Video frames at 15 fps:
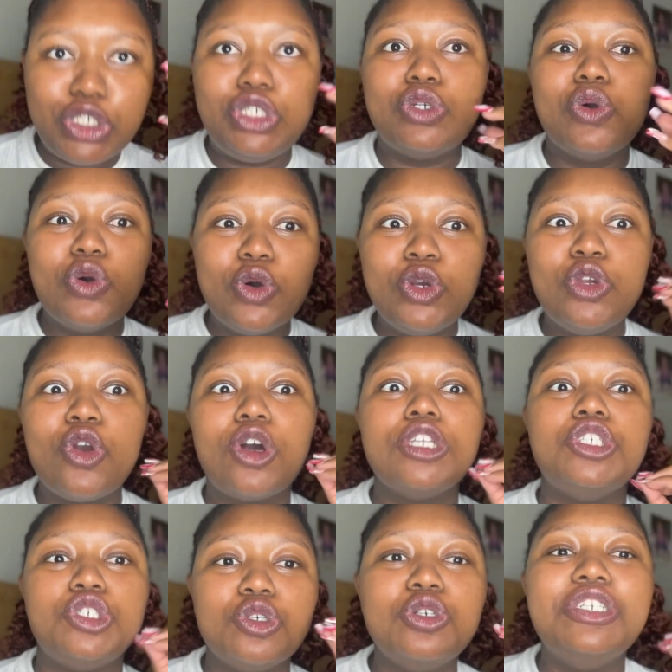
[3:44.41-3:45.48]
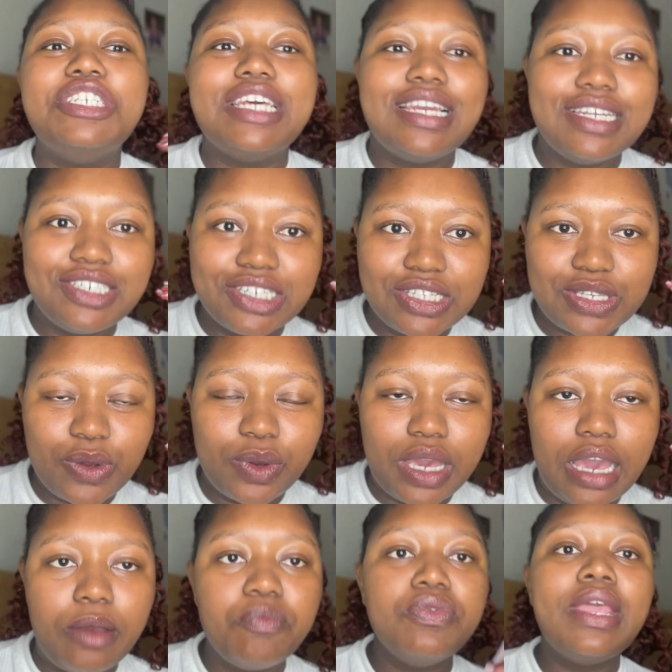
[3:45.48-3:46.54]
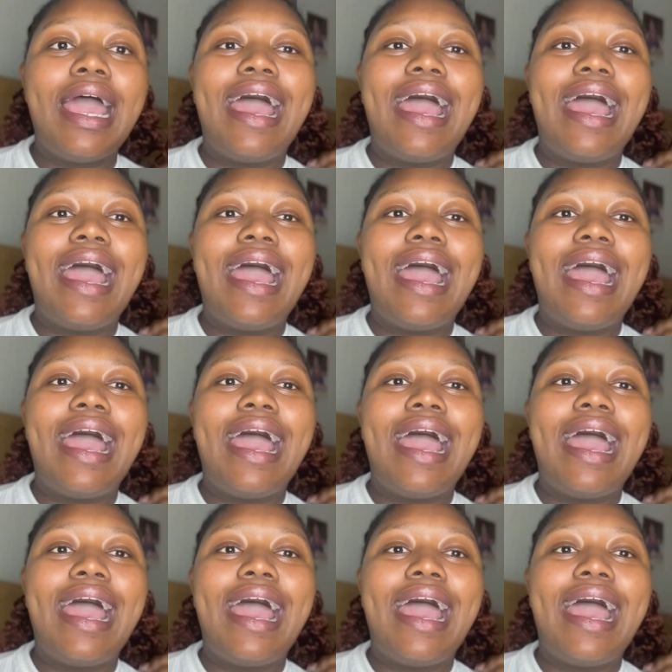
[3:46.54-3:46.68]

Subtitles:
Do your due diligence, okay?